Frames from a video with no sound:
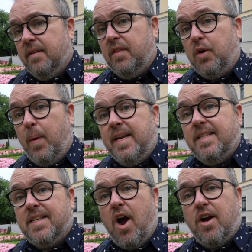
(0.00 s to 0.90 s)
The
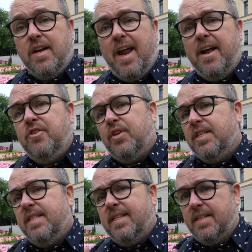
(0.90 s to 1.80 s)
Queen's Garden
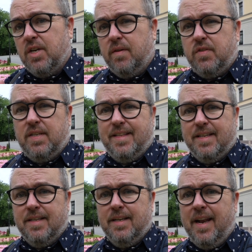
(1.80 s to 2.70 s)
entrance sits off to
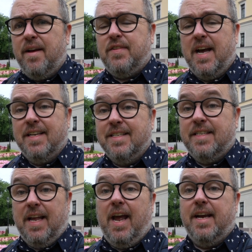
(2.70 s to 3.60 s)
the left-hand
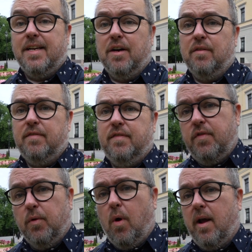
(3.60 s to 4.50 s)
side of
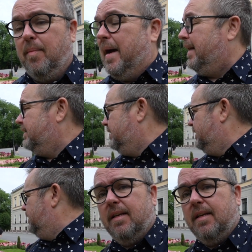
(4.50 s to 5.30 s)
the Royal Palace.